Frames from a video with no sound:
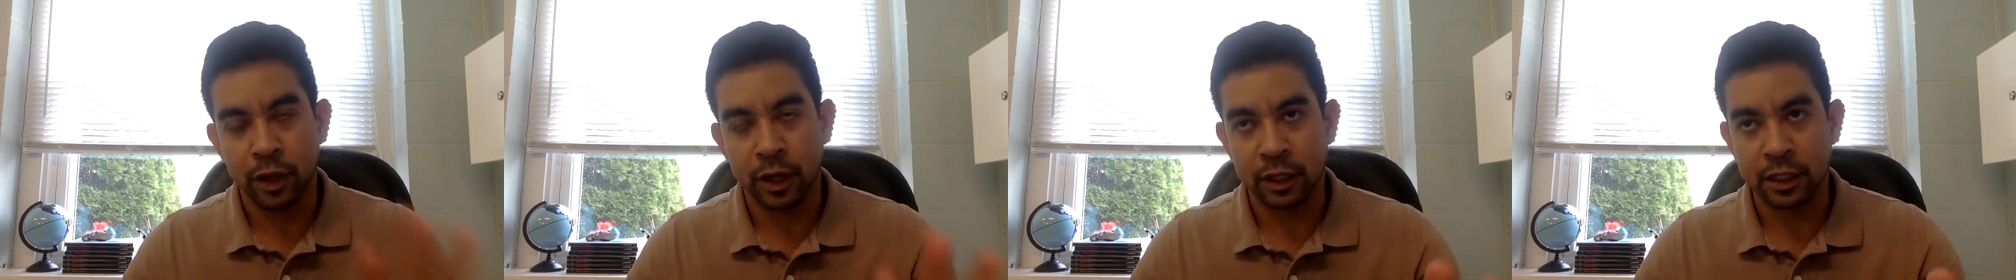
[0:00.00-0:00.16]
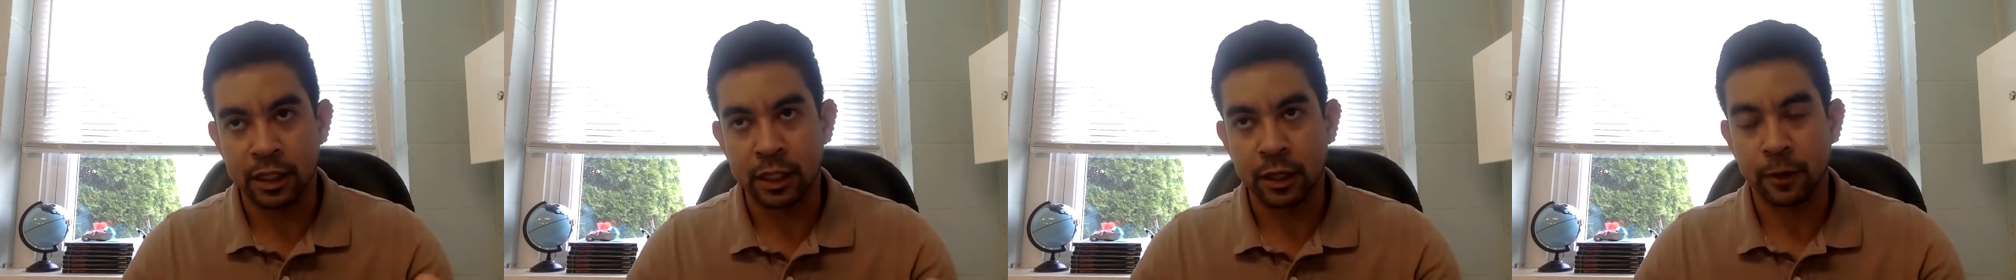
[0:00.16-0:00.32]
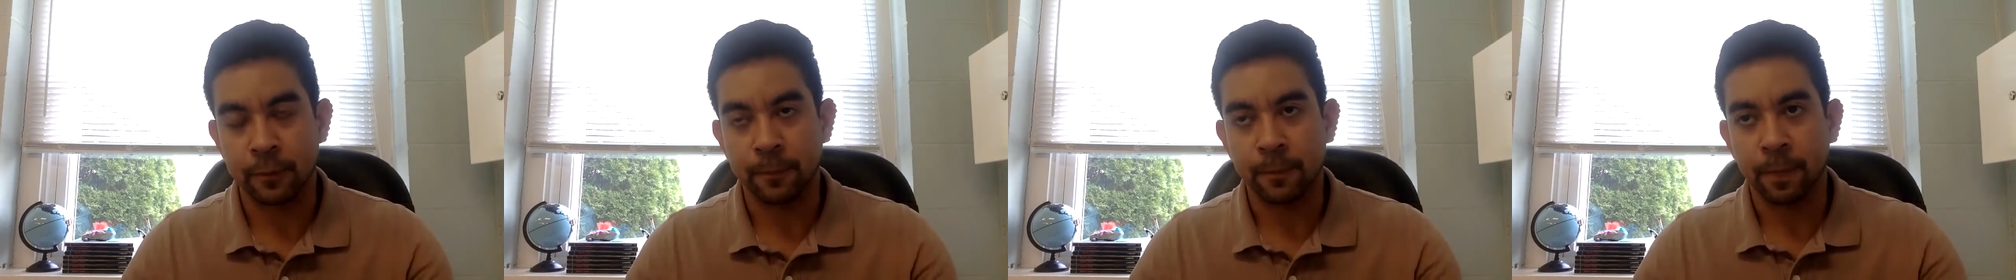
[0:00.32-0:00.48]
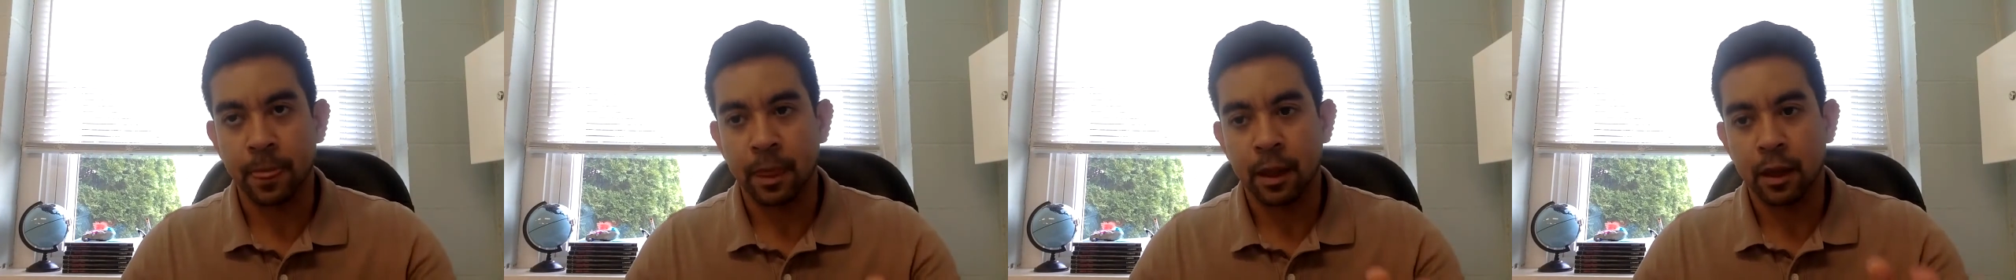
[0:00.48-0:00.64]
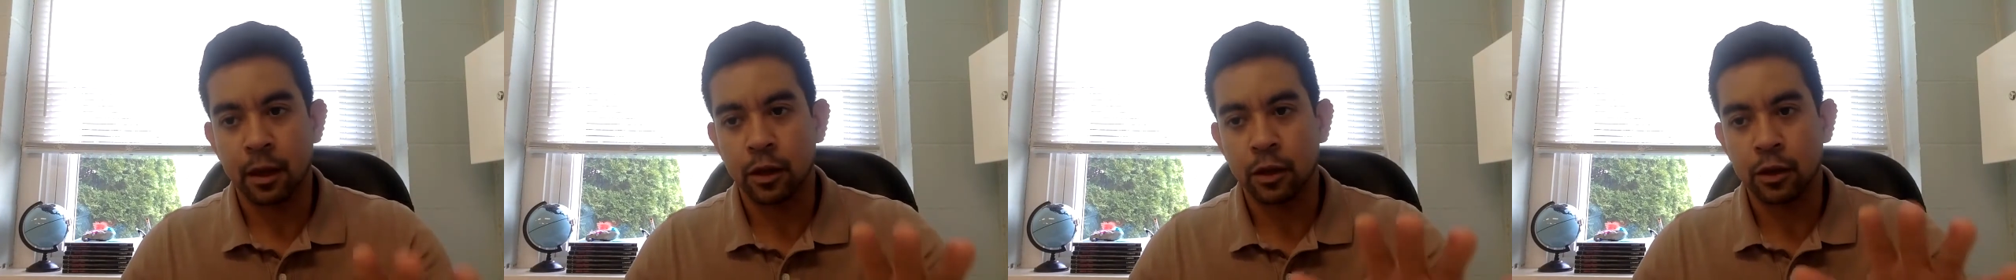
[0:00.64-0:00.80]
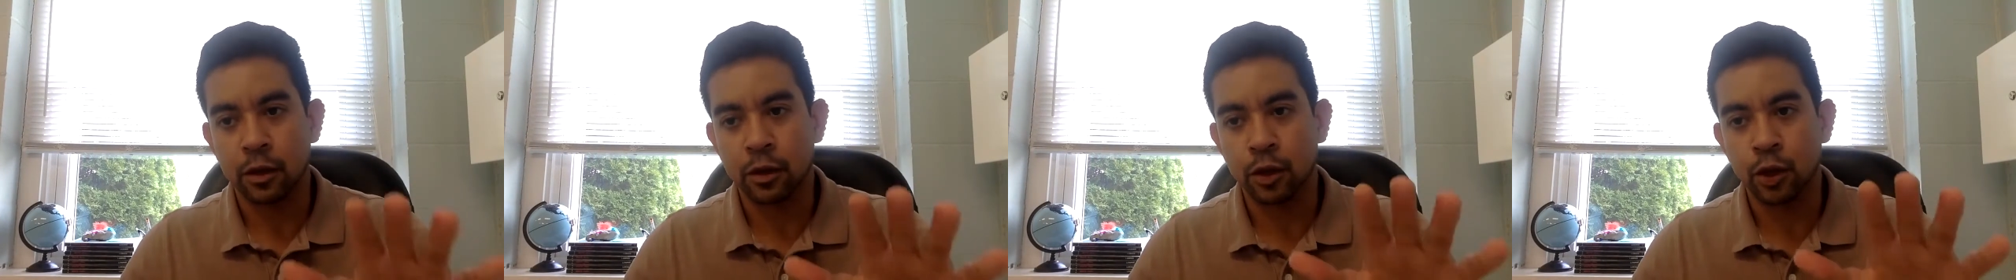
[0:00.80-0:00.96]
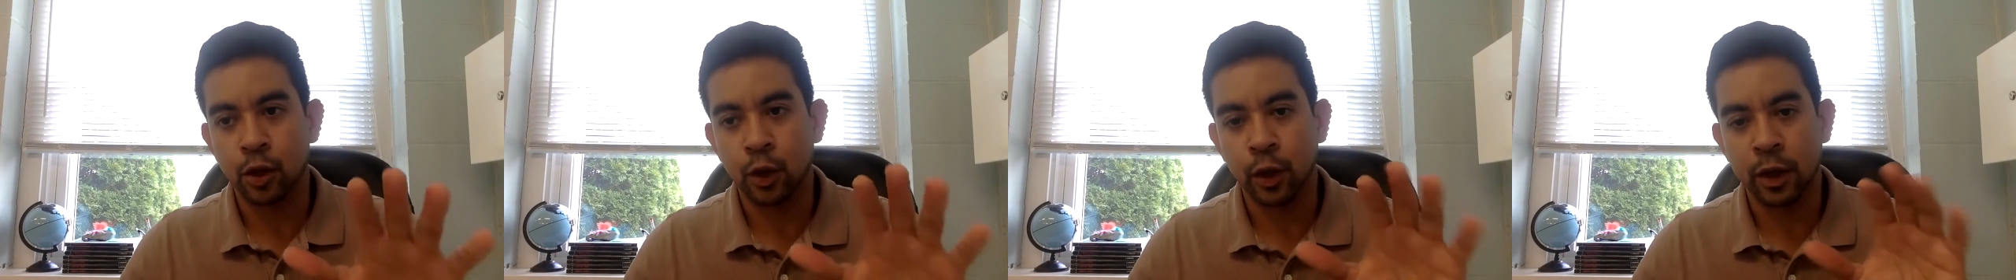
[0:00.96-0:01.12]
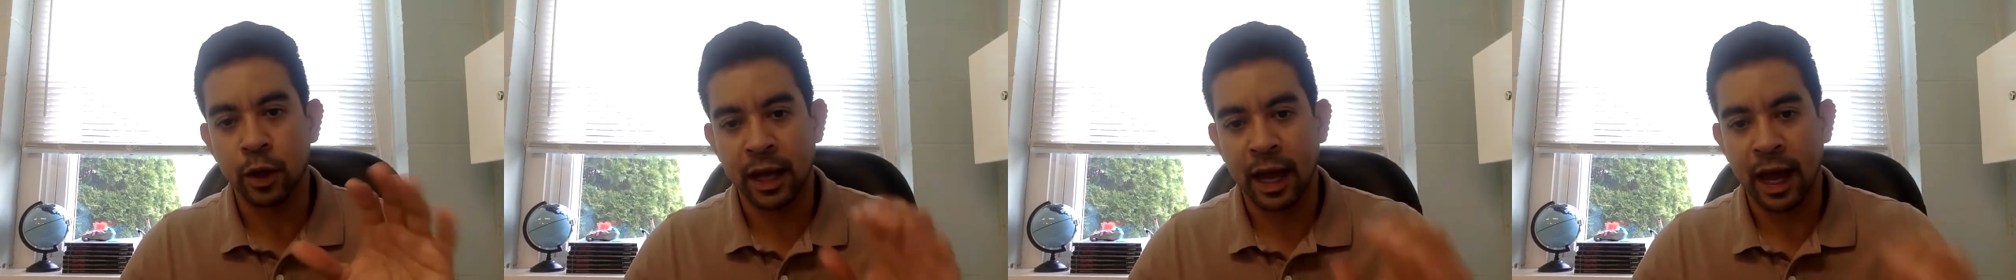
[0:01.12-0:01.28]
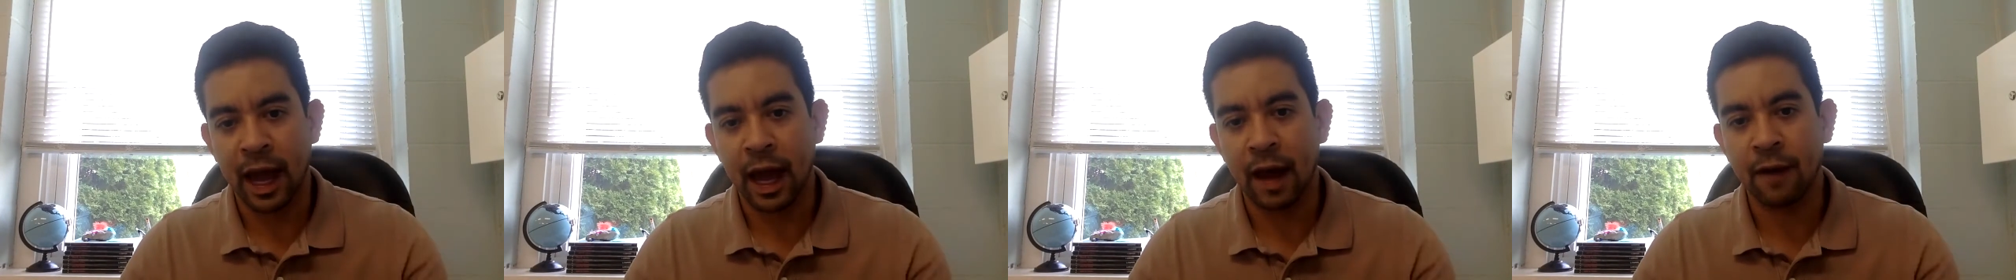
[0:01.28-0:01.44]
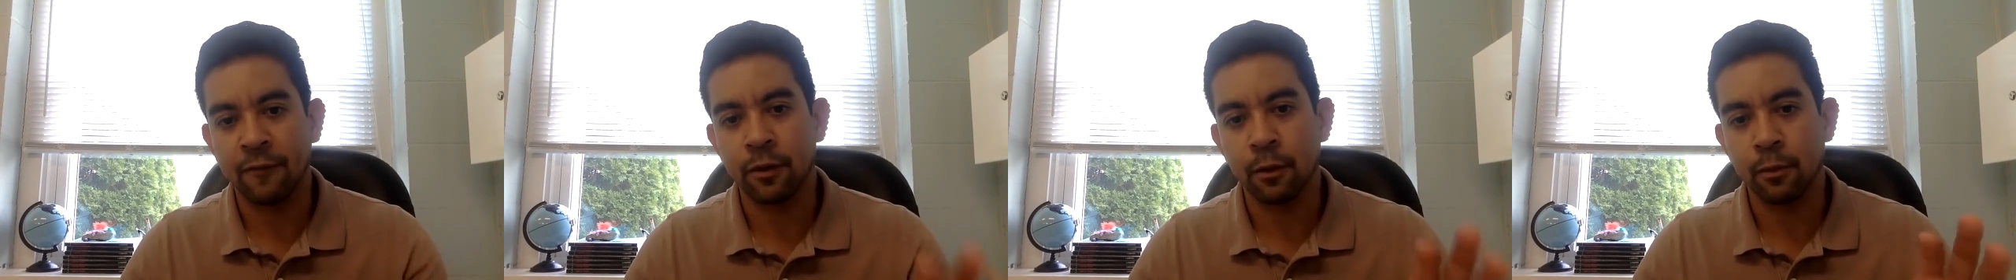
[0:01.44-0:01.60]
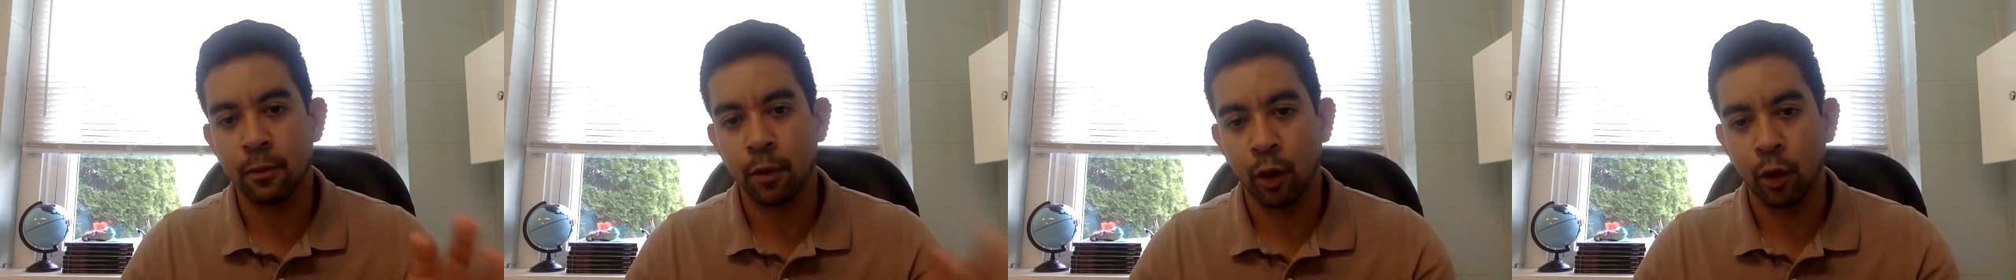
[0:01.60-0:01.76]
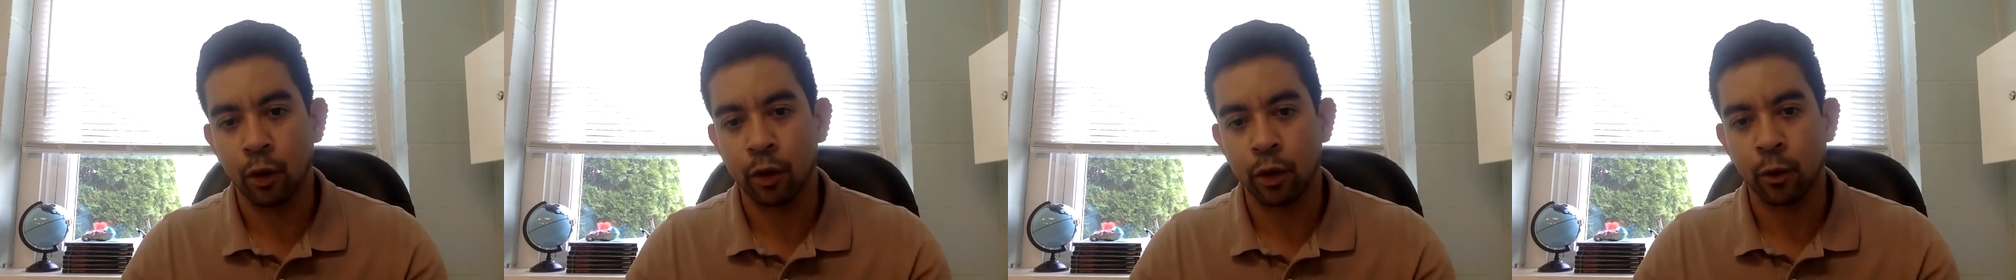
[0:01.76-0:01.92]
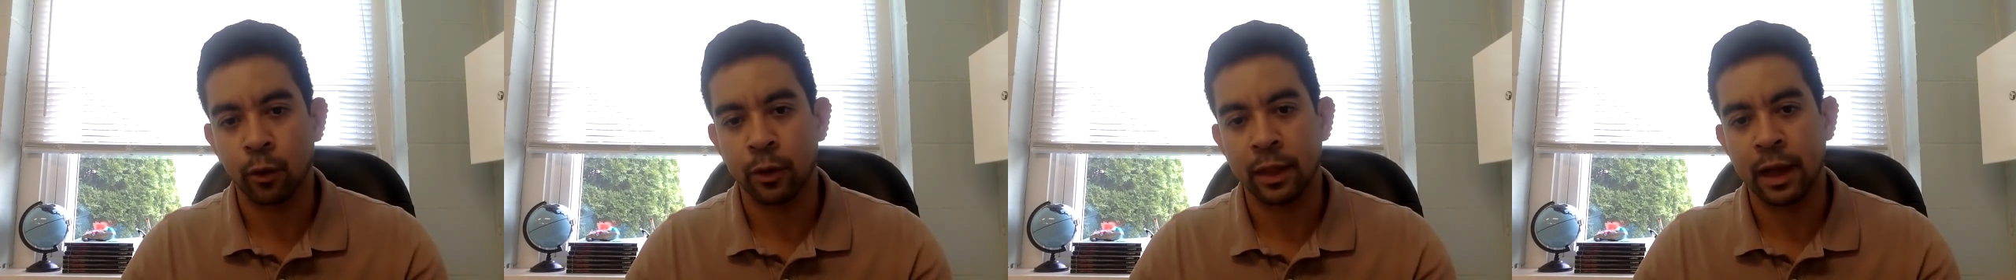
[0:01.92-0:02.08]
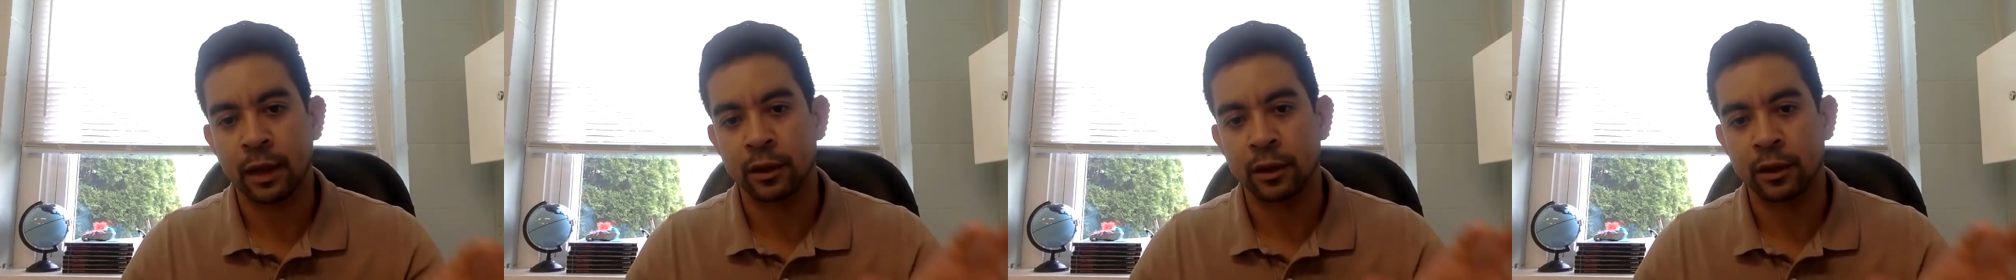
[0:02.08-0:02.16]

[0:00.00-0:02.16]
things here. You can have the motor